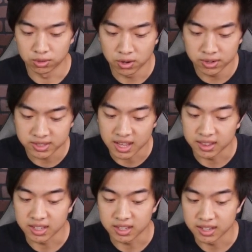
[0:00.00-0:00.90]
You'll notice
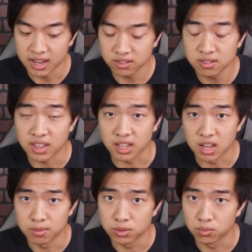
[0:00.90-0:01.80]
that the connector that
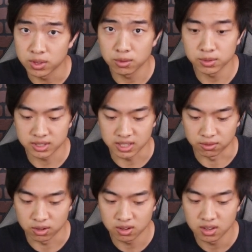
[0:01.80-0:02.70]
comes with the
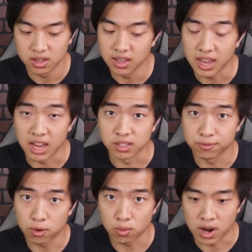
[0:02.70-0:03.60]
receiver has
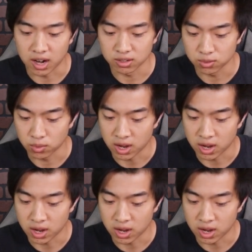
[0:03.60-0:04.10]
four wires,